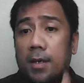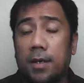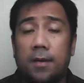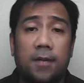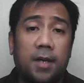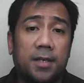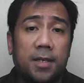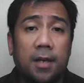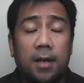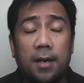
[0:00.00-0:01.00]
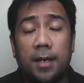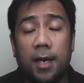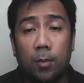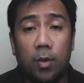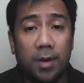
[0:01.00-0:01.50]
The Italian
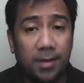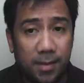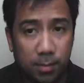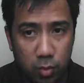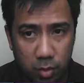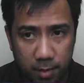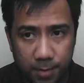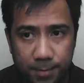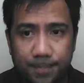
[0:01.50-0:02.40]
game once more.